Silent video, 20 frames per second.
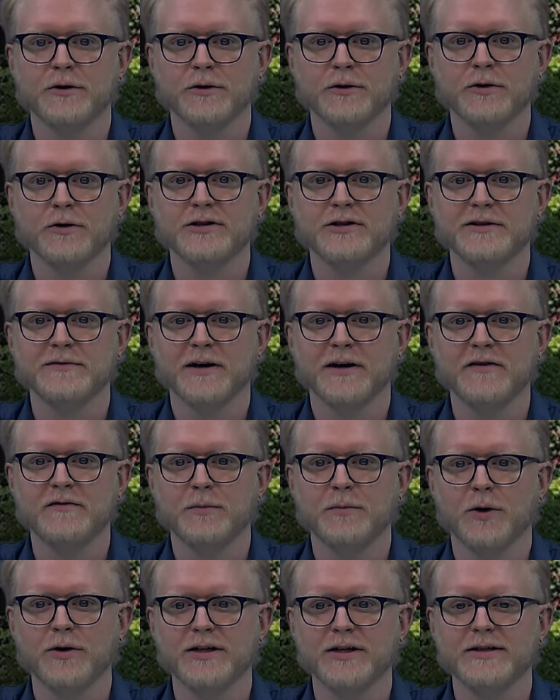35
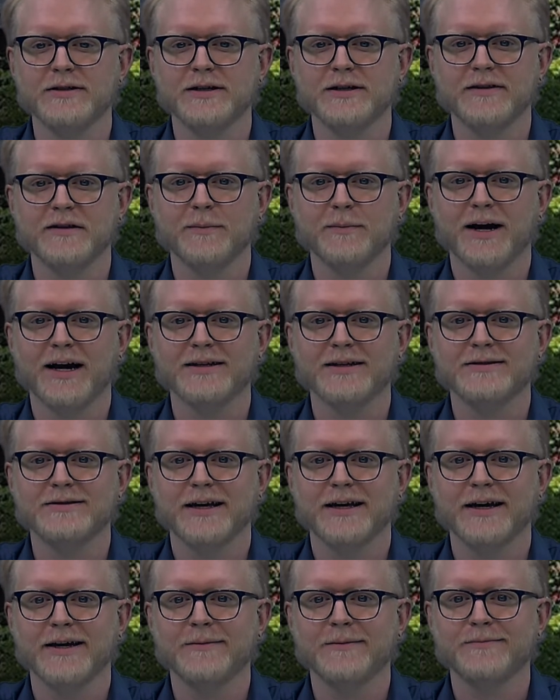bodies in the past
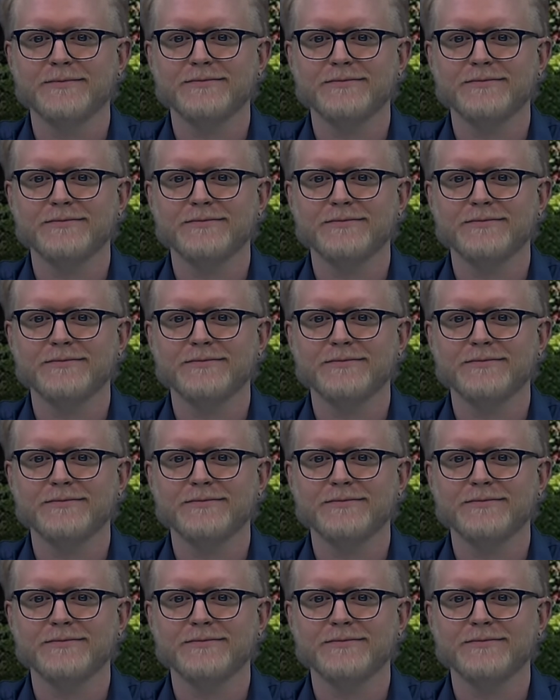day,